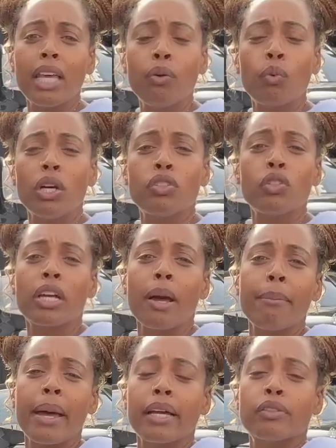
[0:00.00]
then once you
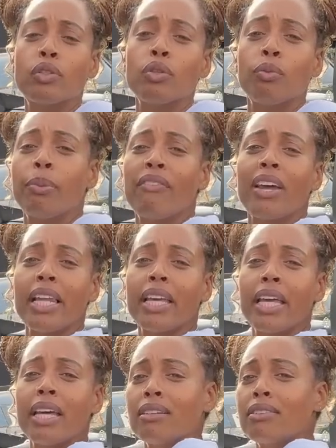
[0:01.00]
come back to Beverly
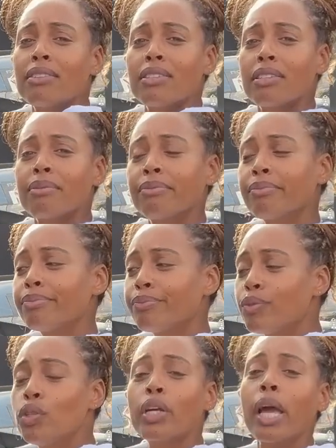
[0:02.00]
Hills,
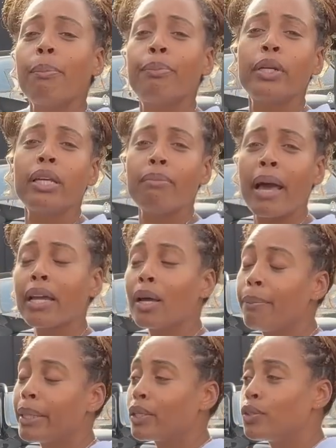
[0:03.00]
you can put it back
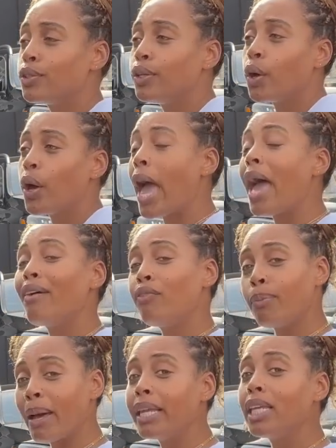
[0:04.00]
up because, you know,
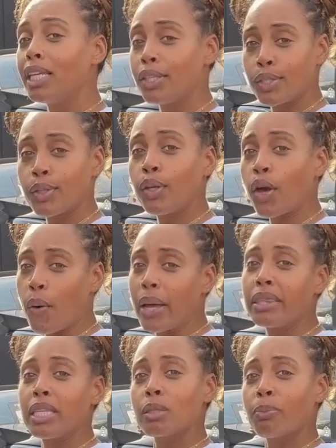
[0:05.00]
everybody needs to know
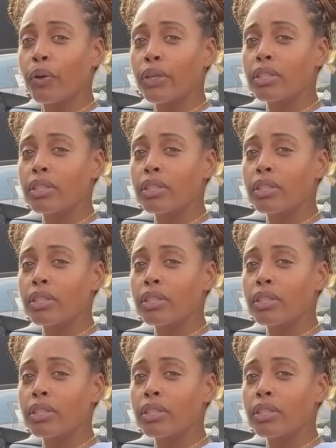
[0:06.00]
at this point.